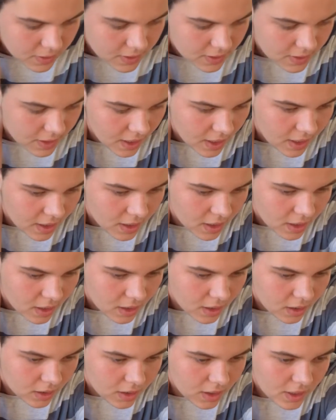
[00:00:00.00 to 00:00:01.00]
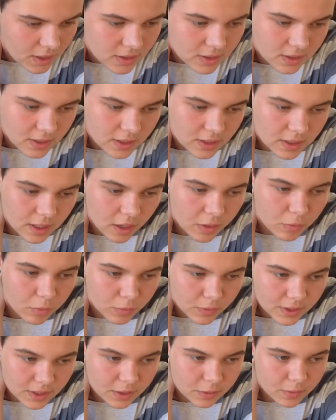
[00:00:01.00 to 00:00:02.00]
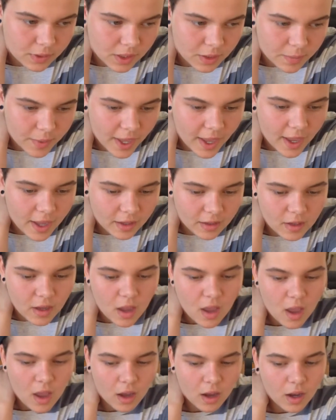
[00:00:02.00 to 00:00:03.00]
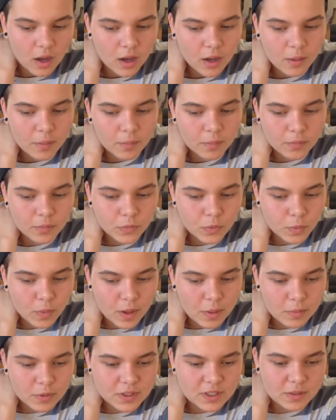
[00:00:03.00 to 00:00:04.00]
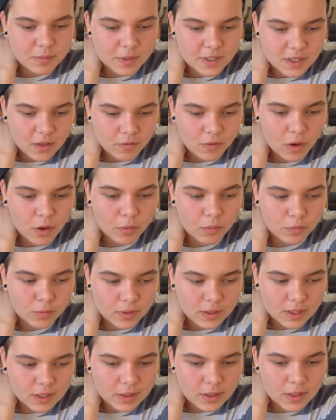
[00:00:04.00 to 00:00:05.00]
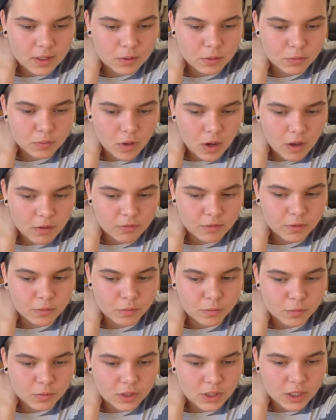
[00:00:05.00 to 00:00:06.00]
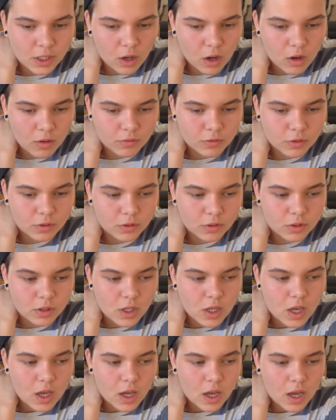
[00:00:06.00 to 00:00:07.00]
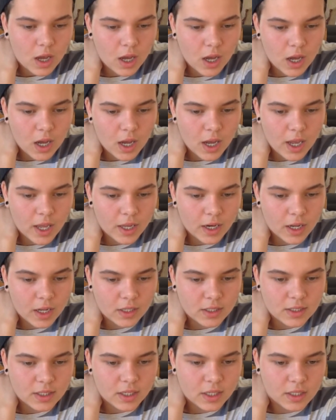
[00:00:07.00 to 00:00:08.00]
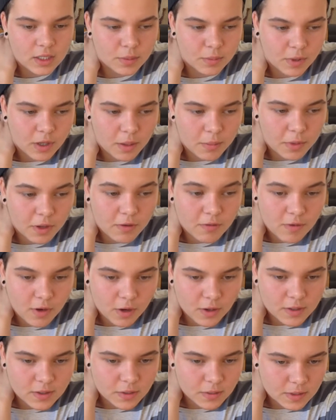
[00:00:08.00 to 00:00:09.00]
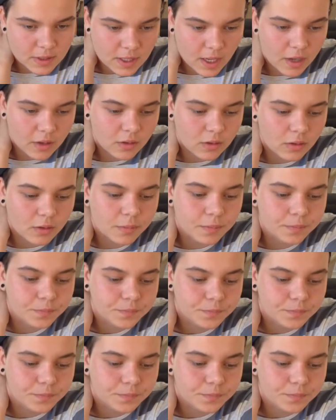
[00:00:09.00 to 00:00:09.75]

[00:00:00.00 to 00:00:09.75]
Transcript: is that things did get really, really bad. The way I perceived myself got really rough and really awful, and I did end up becoming very suicidal